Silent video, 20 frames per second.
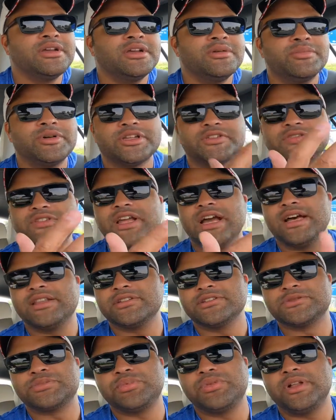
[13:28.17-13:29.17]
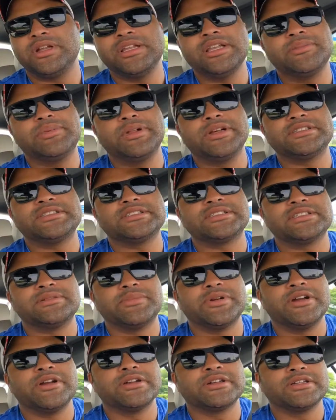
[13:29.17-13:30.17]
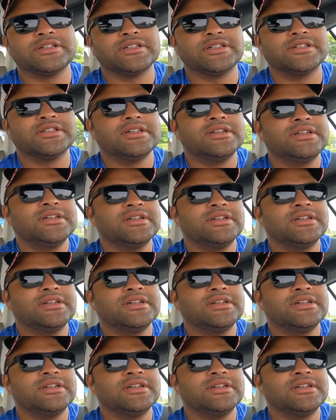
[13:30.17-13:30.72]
but if not, there's plenty of places in America